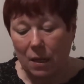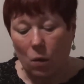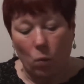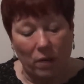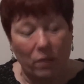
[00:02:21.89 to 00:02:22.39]

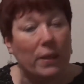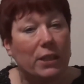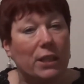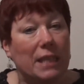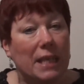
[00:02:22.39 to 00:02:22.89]
one of
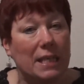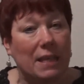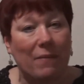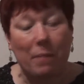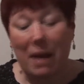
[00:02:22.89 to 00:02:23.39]
which is Year
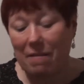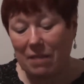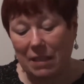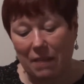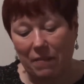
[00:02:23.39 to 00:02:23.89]
7
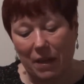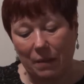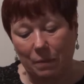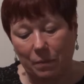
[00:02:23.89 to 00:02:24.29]
Parents' Evening.